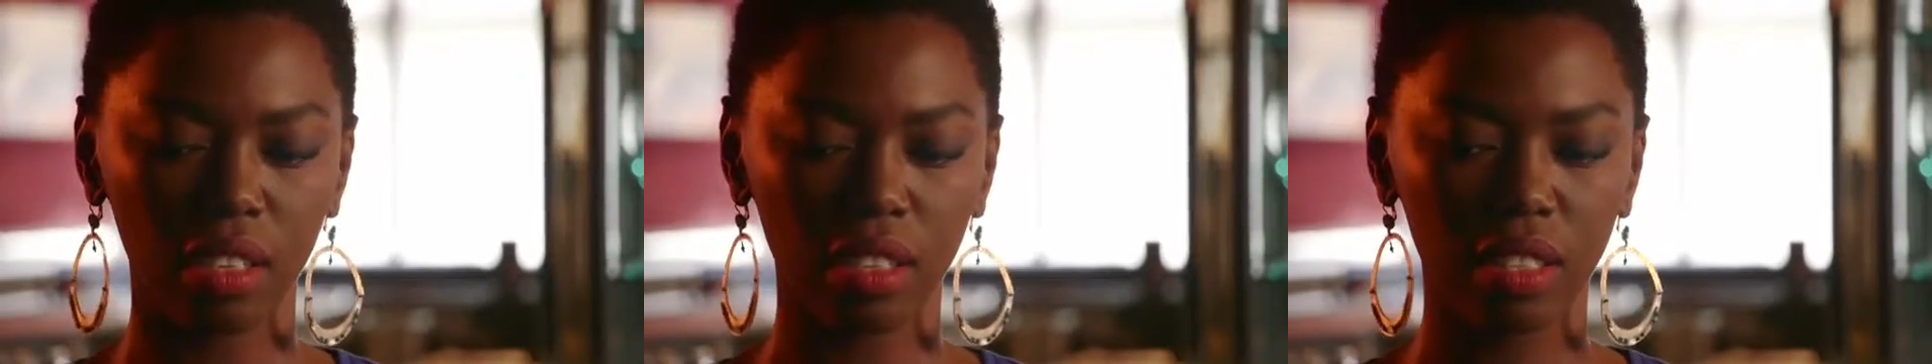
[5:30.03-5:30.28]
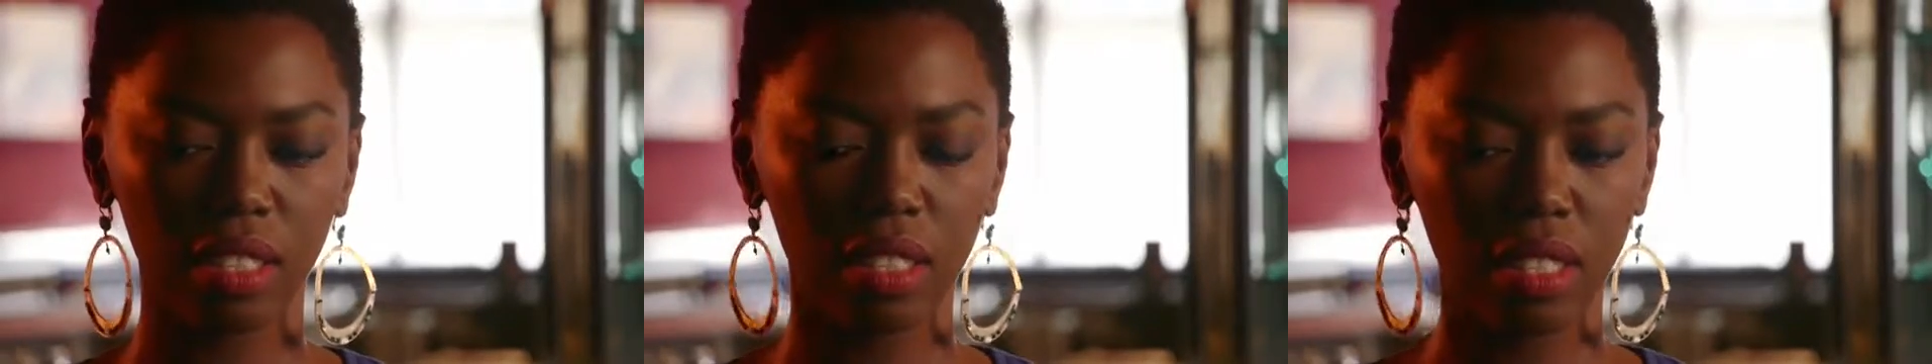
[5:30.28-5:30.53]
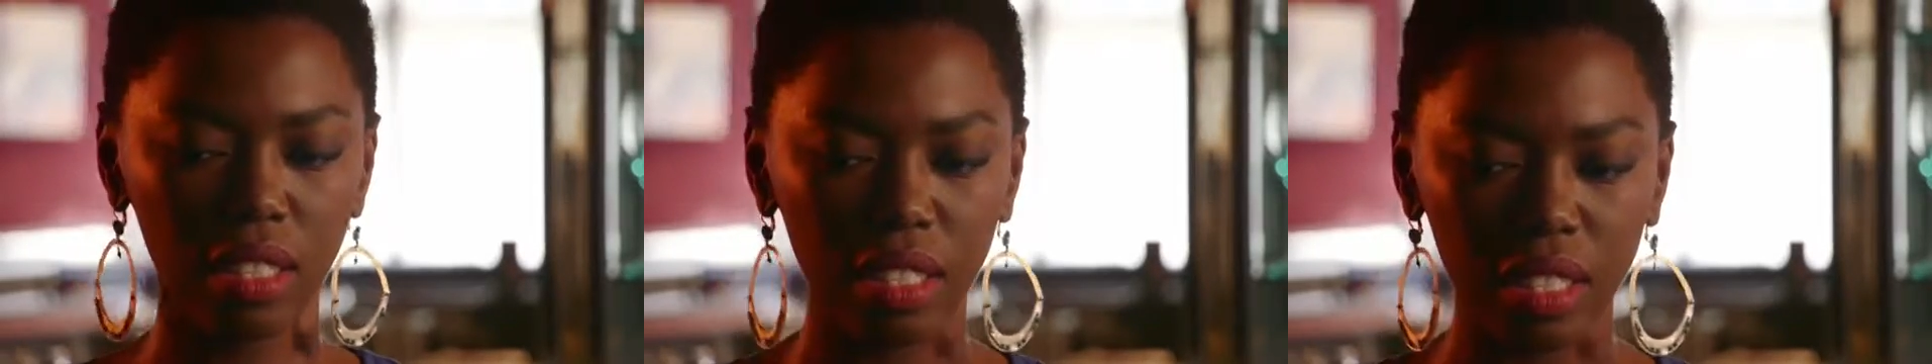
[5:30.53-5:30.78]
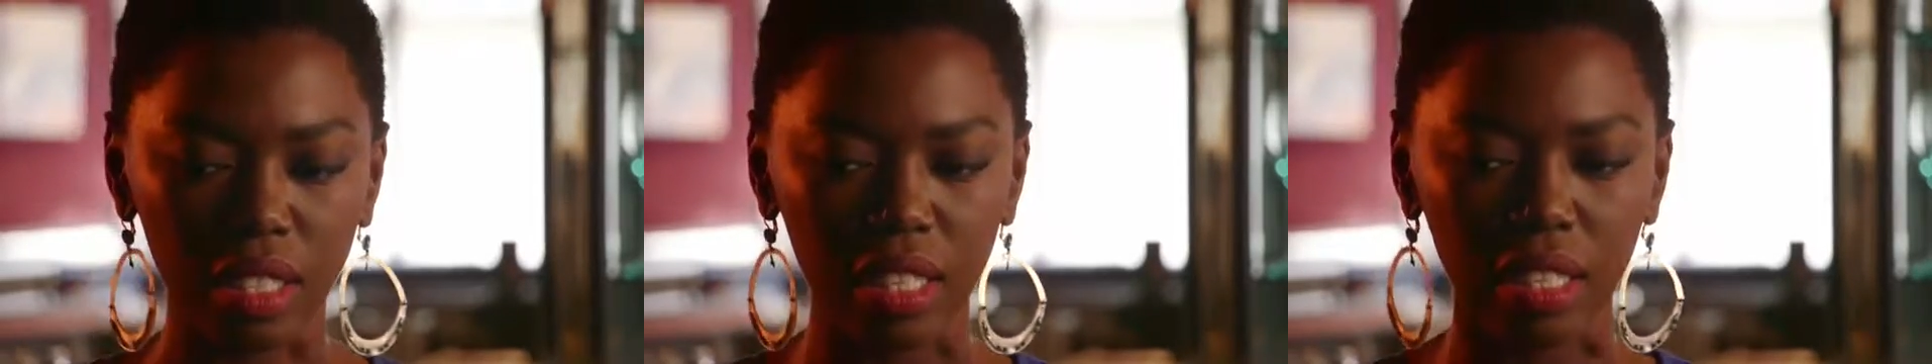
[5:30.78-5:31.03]

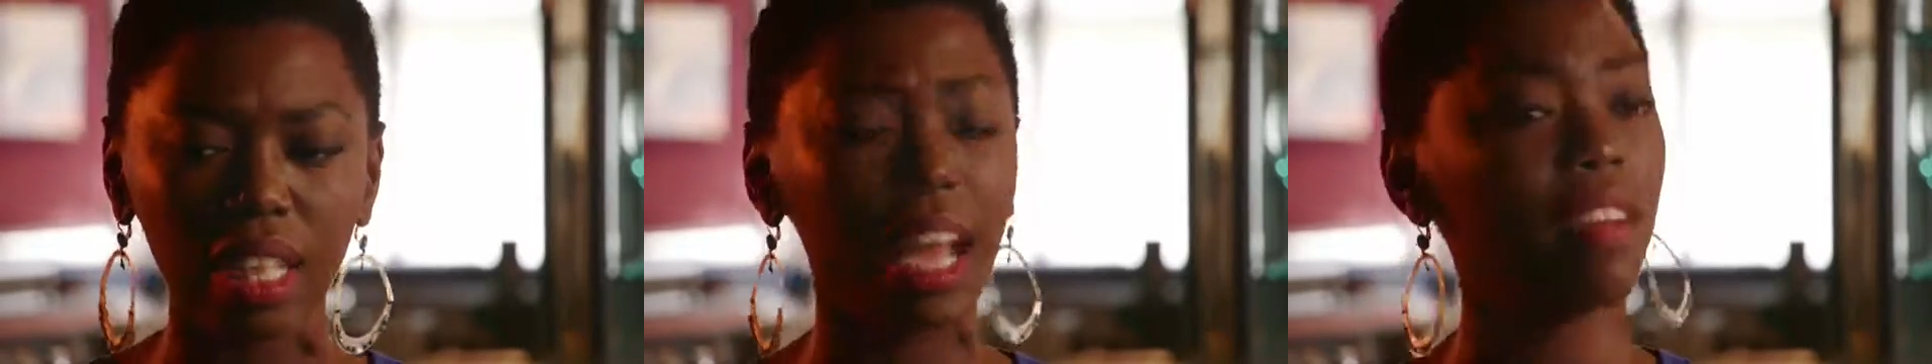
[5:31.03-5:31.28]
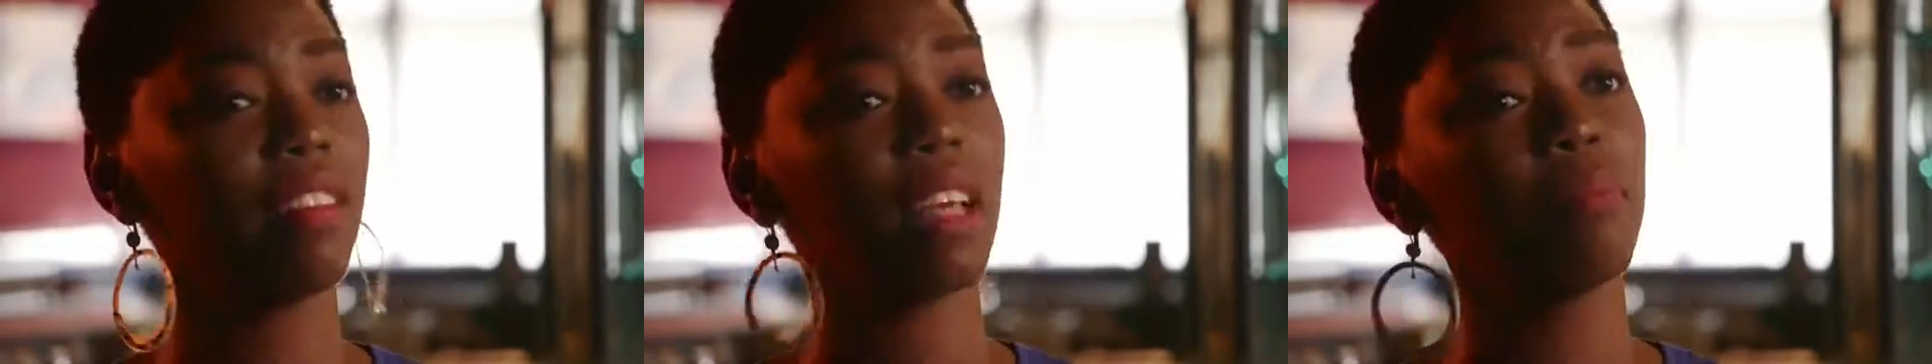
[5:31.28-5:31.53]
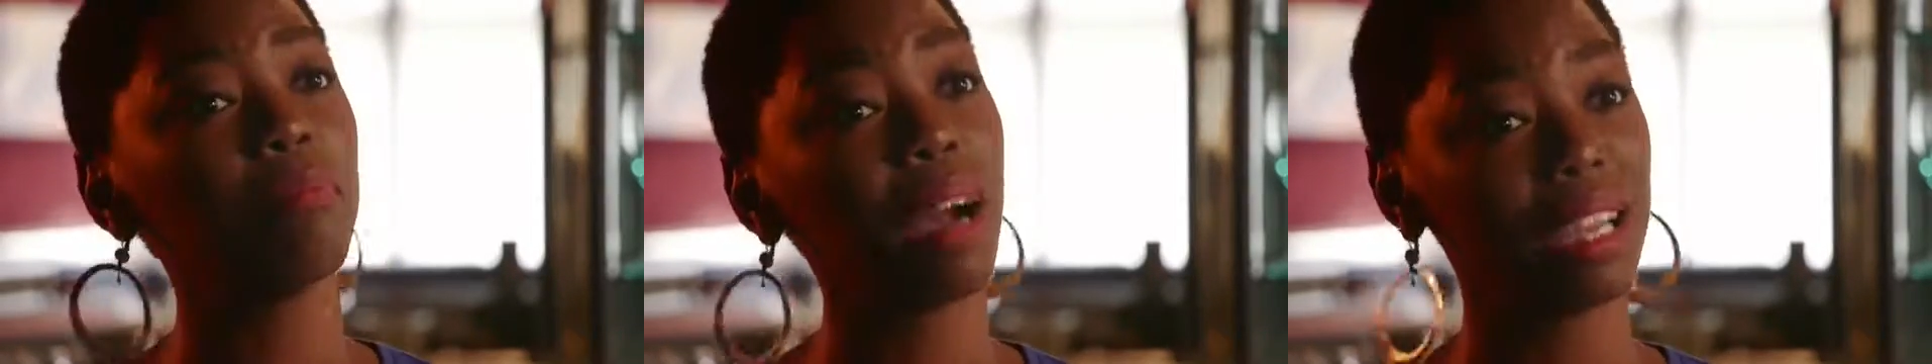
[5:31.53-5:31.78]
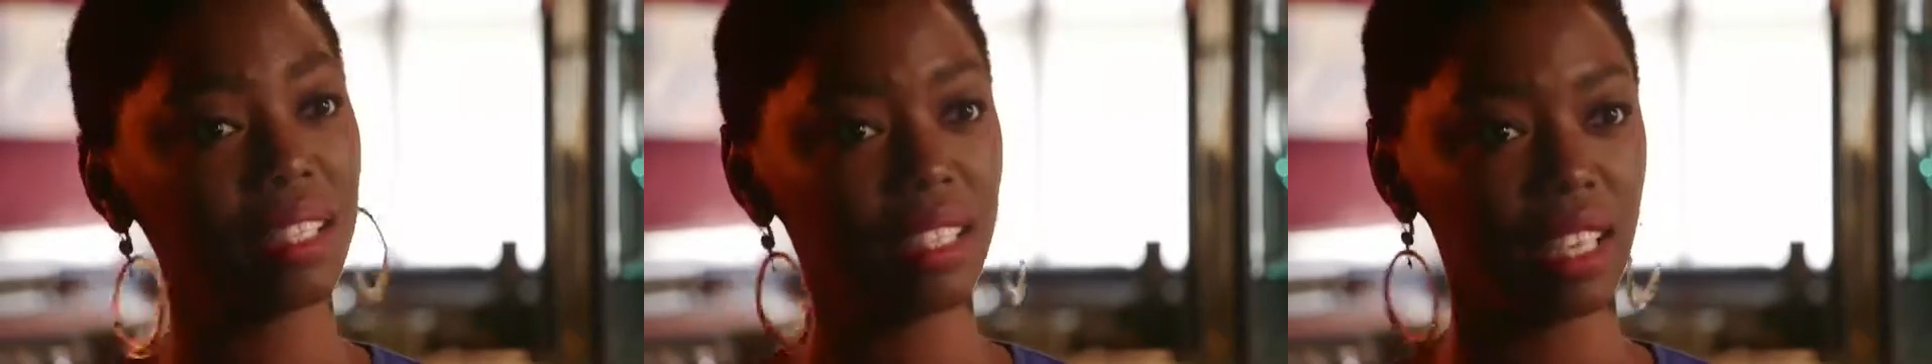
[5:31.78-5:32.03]
still have that
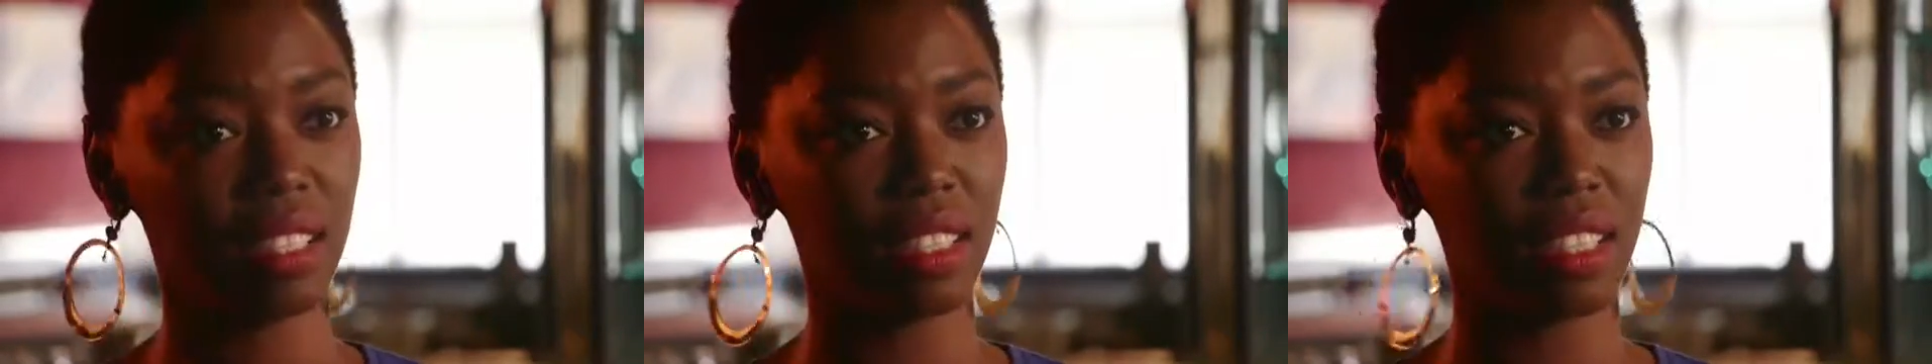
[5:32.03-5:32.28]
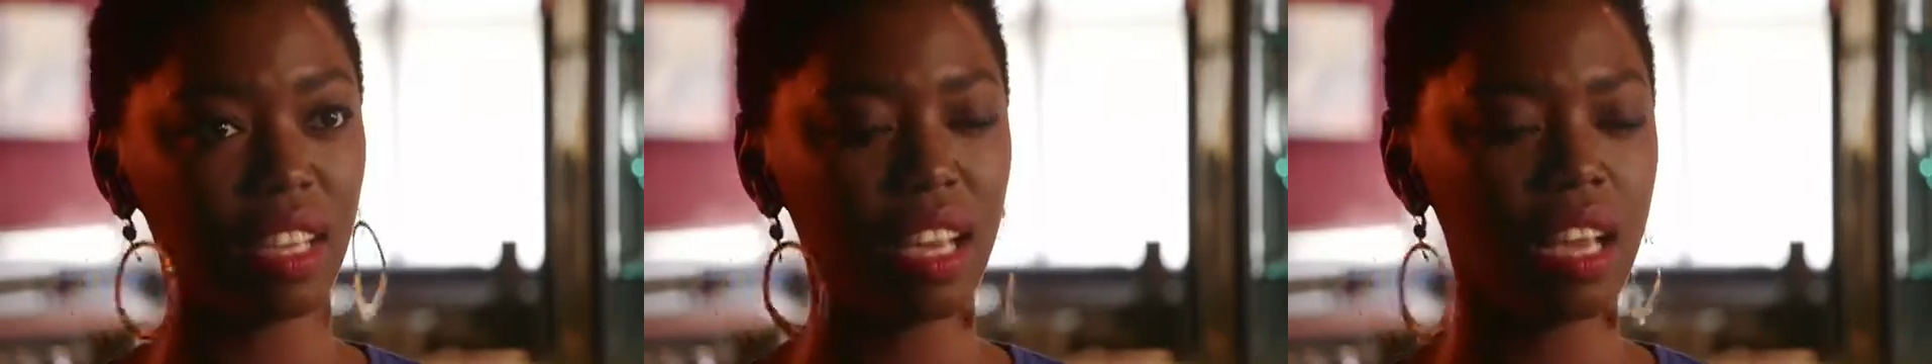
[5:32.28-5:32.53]
mindset.